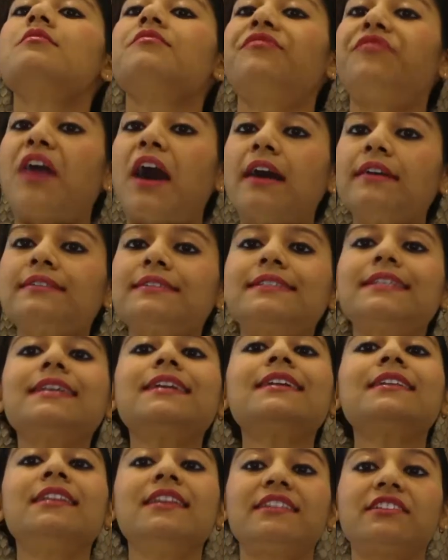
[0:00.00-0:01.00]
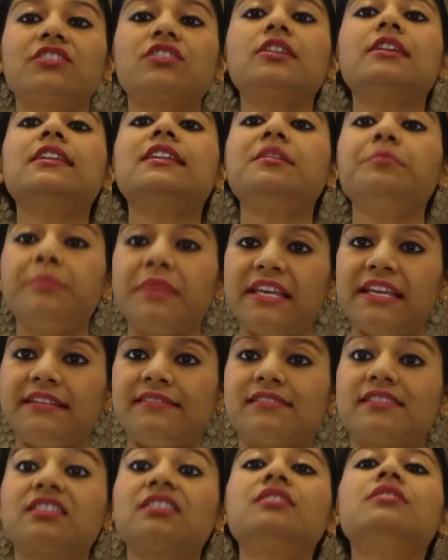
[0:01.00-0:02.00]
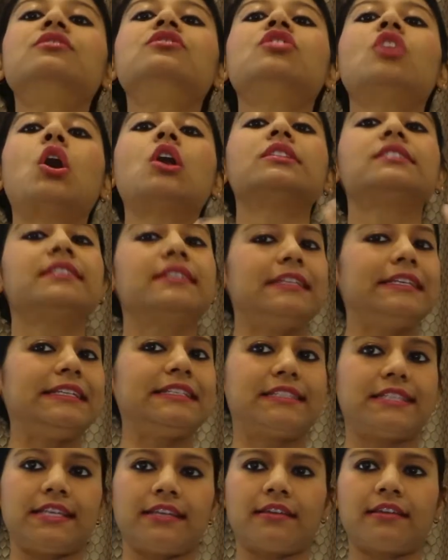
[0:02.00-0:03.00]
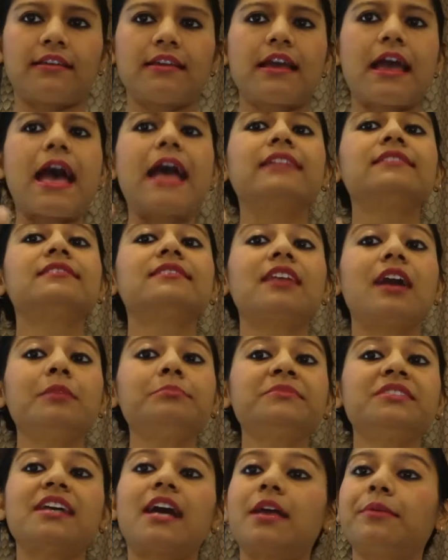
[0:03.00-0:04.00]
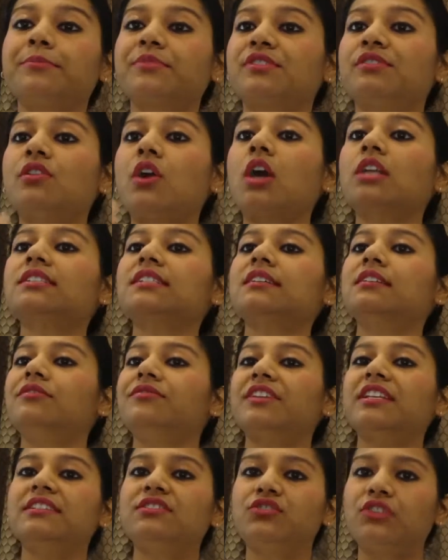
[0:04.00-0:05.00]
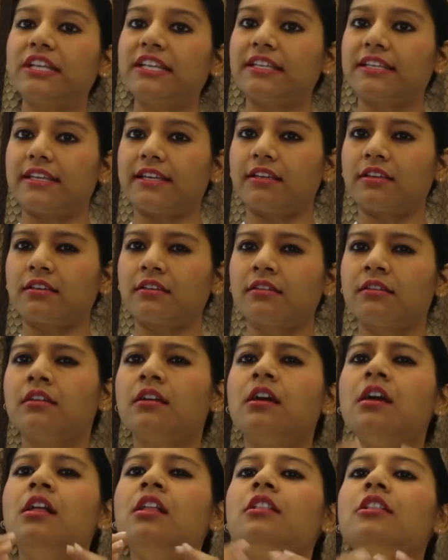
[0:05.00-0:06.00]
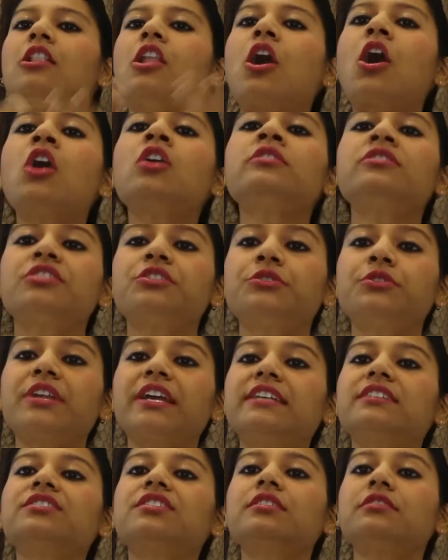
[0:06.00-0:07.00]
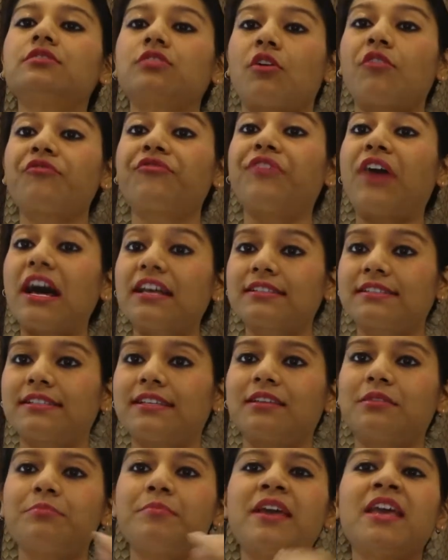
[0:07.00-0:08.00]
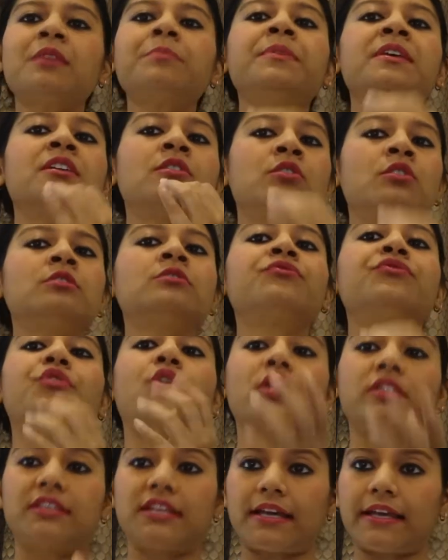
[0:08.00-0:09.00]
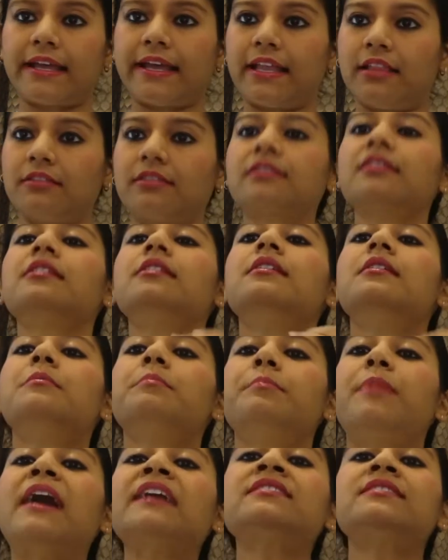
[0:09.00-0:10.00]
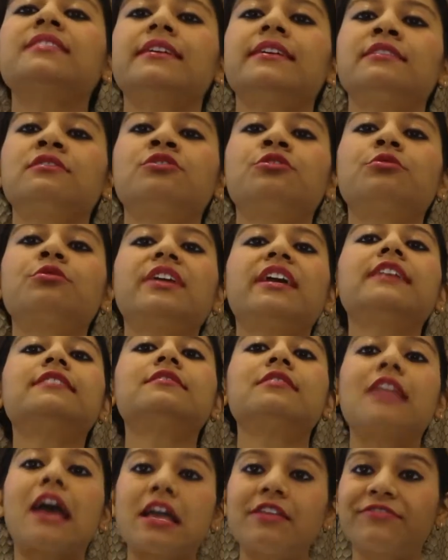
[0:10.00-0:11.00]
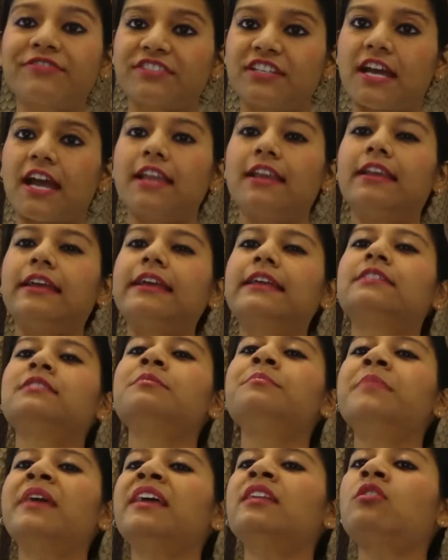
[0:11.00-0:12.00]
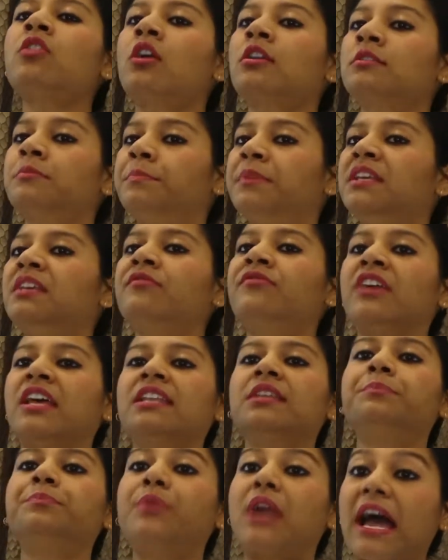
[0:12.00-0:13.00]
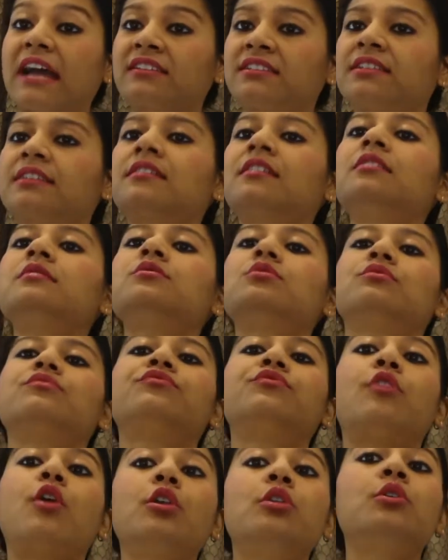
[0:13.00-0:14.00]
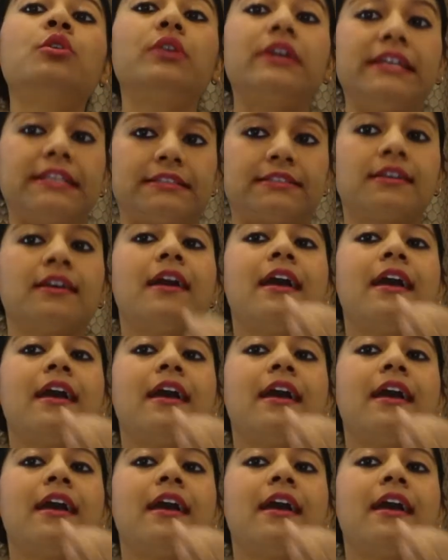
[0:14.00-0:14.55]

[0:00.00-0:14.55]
Fasting literally means not eating and sometimes not even drinking. Long durations of fasting may be good for the health, but in today's lifestyle, it may not be very practical to follow it